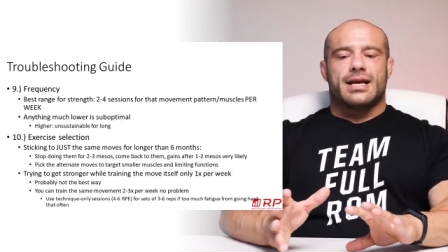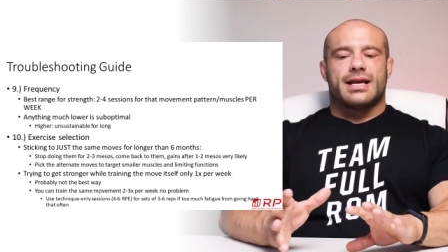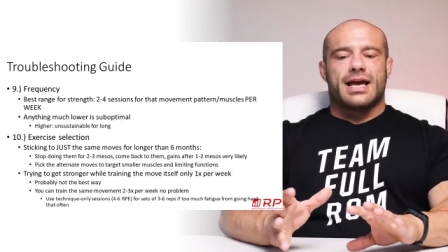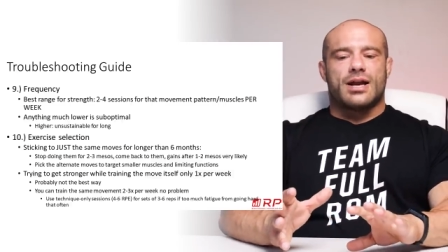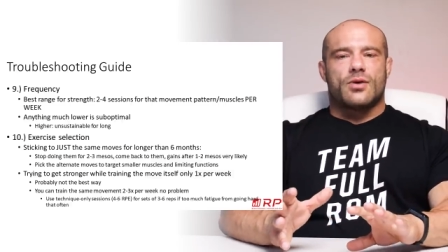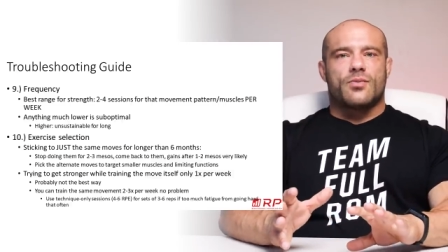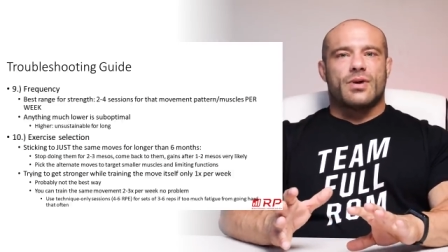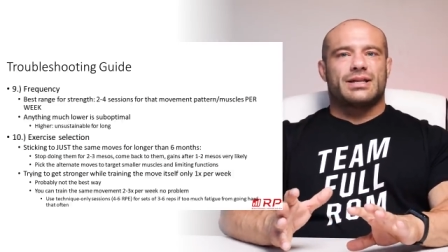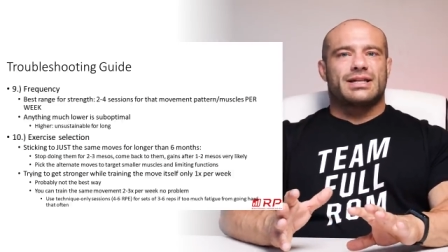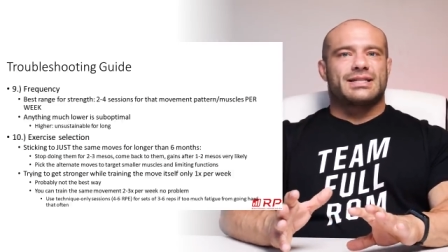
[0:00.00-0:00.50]

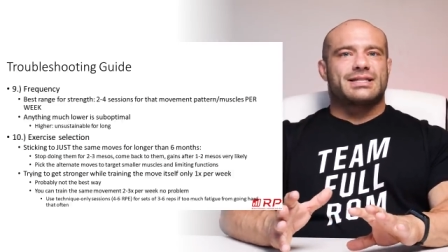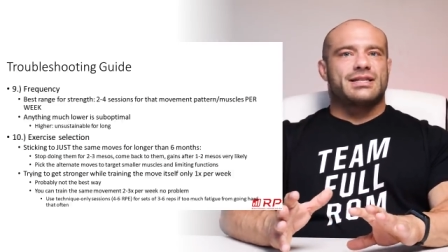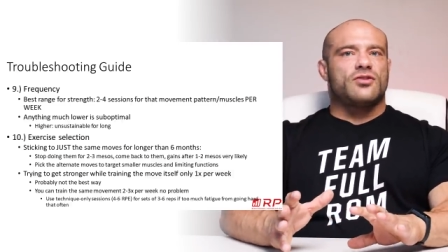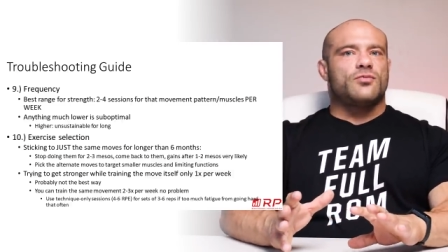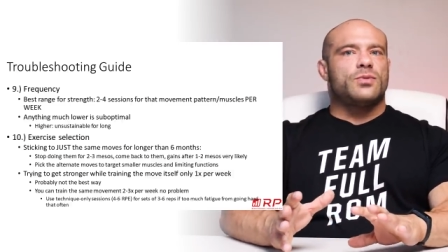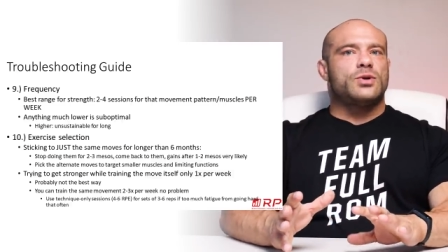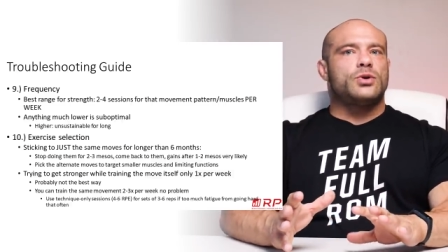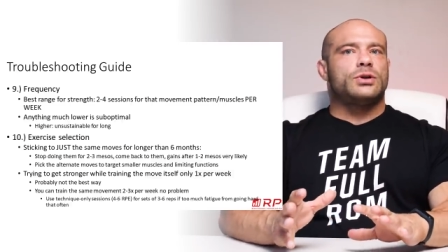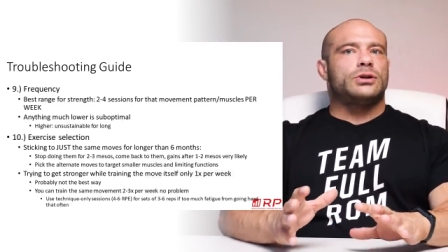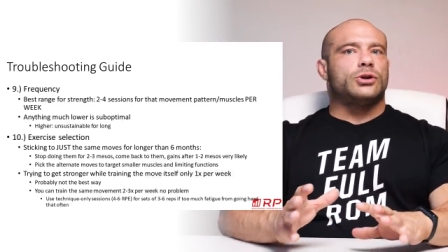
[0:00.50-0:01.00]
Get away. Let's say
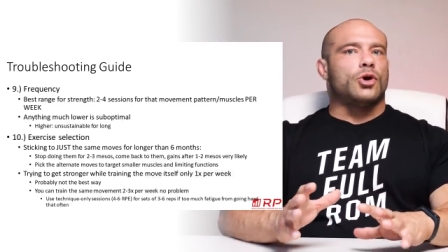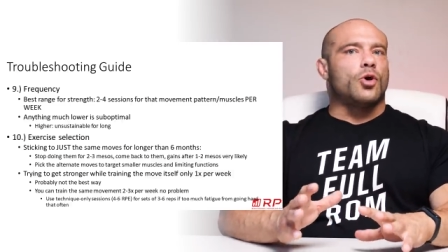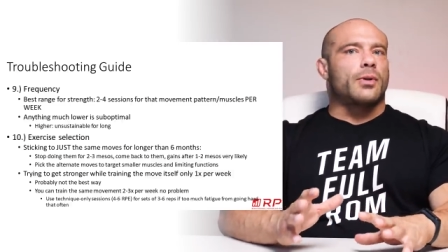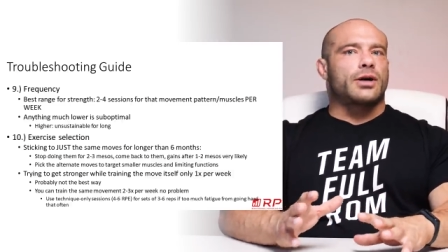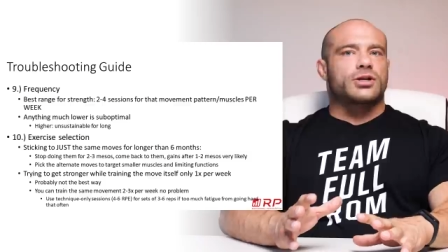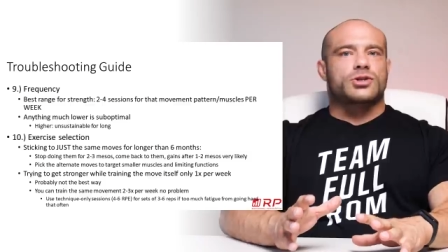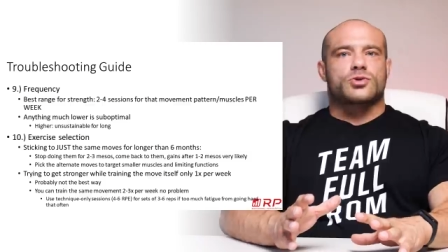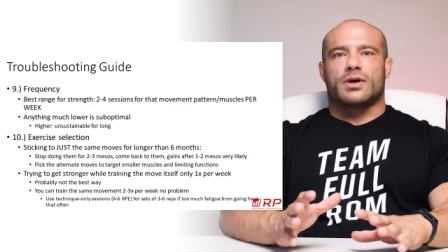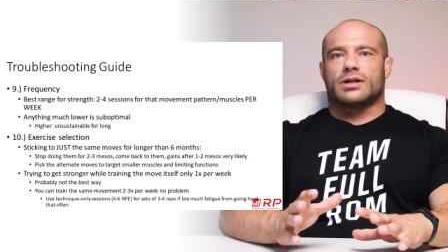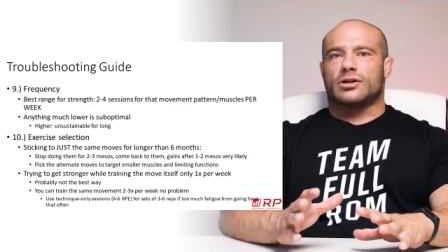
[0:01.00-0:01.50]
you've been doing low
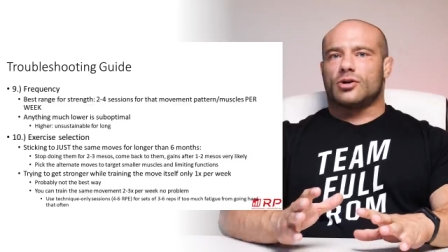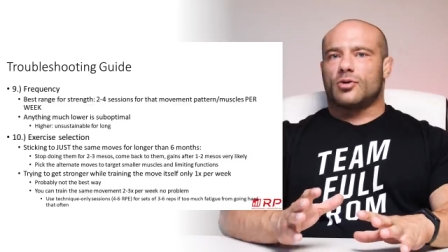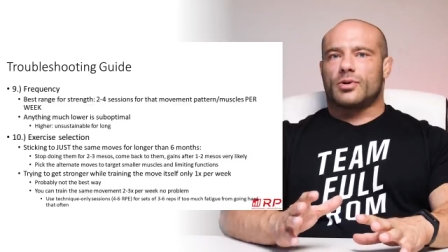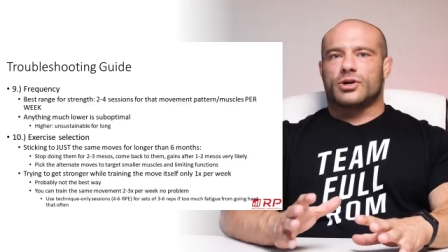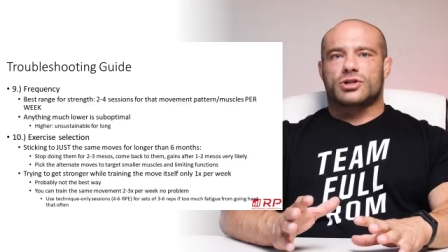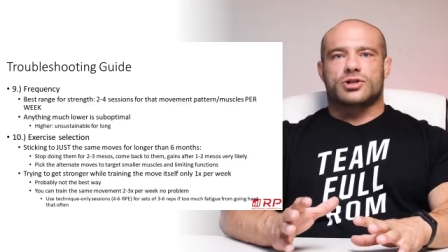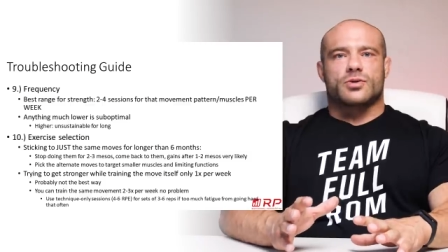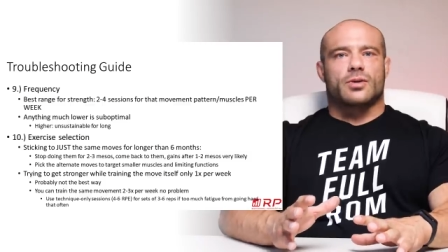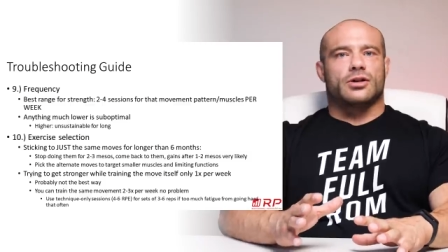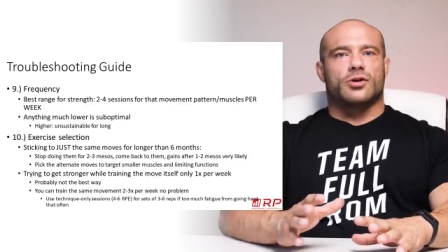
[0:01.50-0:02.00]
bar squat, low
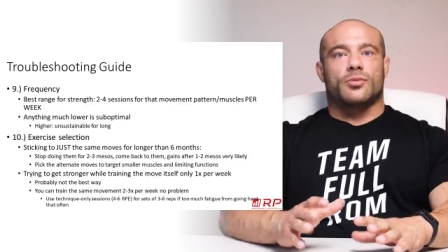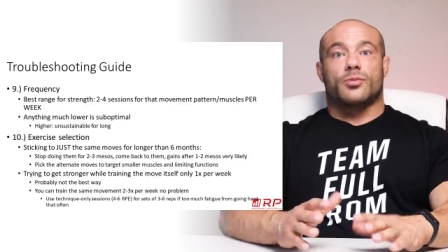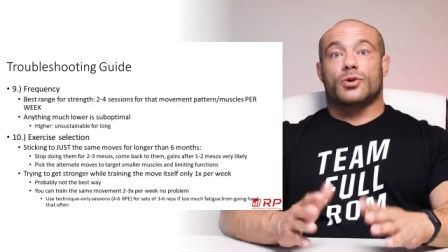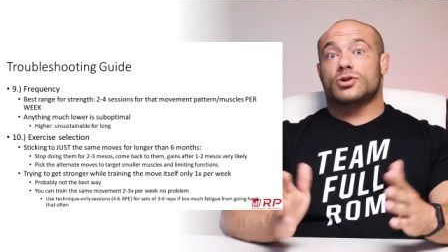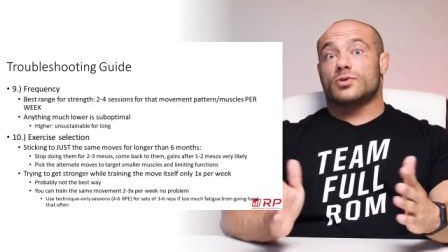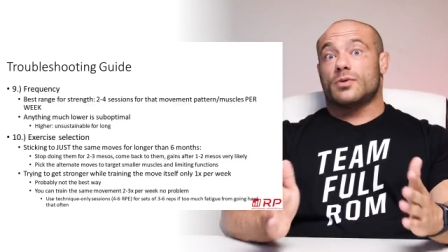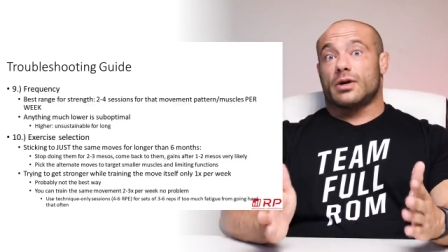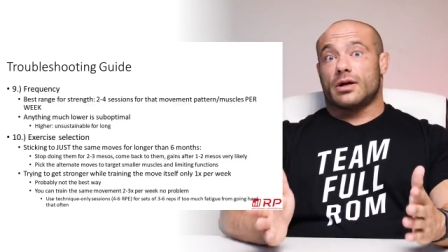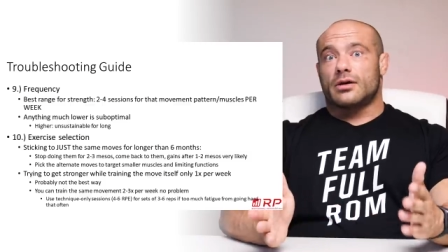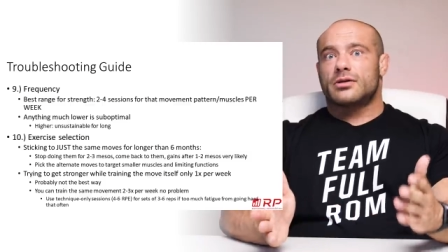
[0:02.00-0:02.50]
bar squat, low bar squat.